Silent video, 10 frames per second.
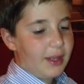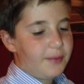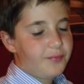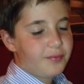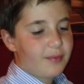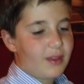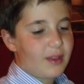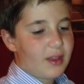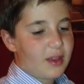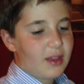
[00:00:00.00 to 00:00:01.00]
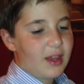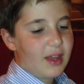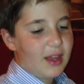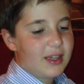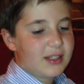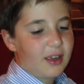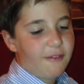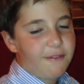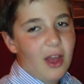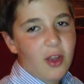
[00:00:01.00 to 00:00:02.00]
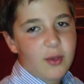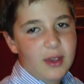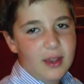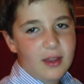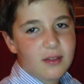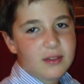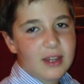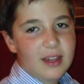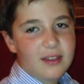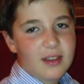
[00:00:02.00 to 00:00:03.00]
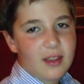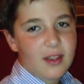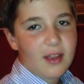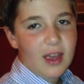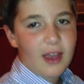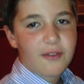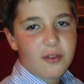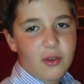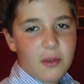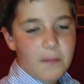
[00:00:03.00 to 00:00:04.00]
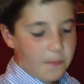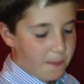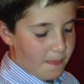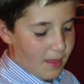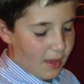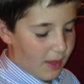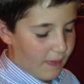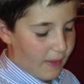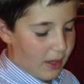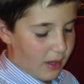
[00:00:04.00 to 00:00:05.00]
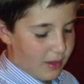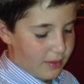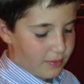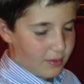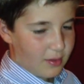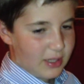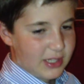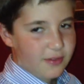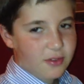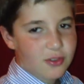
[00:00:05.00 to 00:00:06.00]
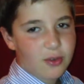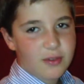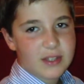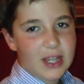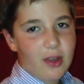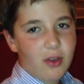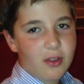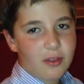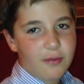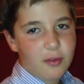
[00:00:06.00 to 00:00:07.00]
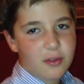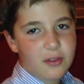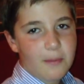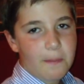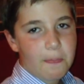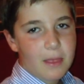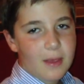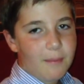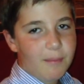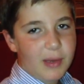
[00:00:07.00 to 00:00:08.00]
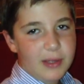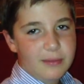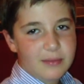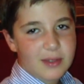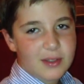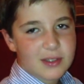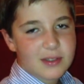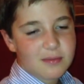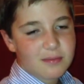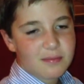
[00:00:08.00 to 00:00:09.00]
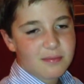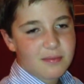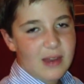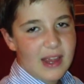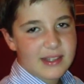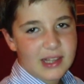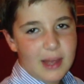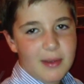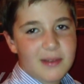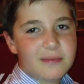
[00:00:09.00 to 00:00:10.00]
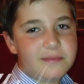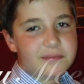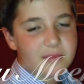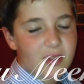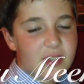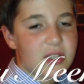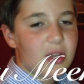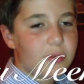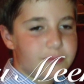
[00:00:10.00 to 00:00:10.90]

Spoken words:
It has like a flowery taste after, and then it's sort of sour in the first bite because it has lemon, so